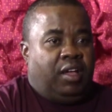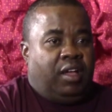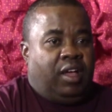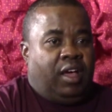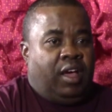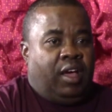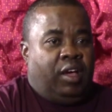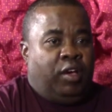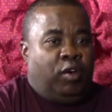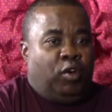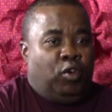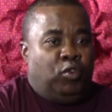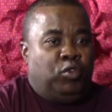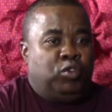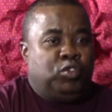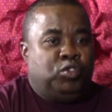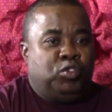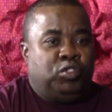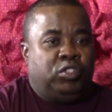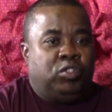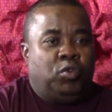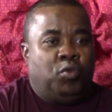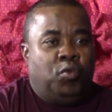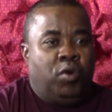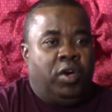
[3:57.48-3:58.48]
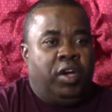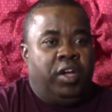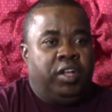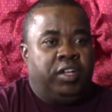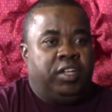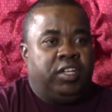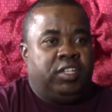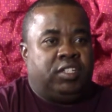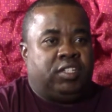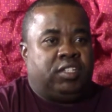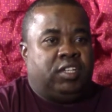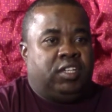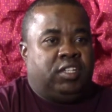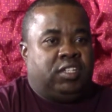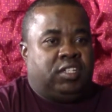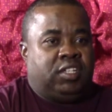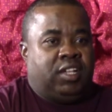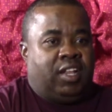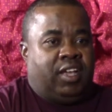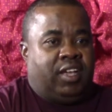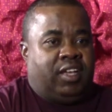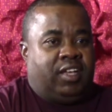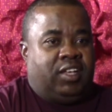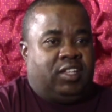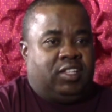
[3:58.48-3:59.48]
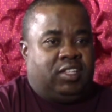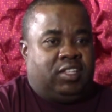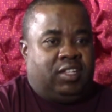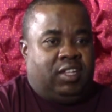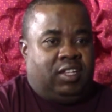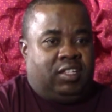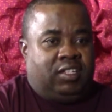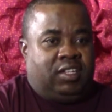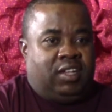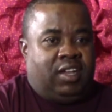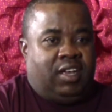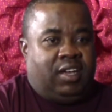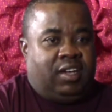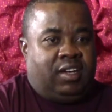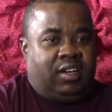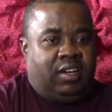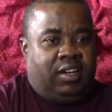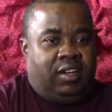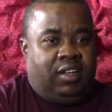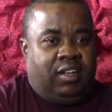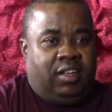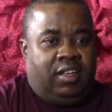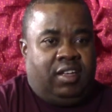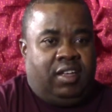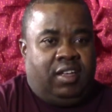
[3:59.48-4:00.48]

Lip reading: I always use the word. It's like a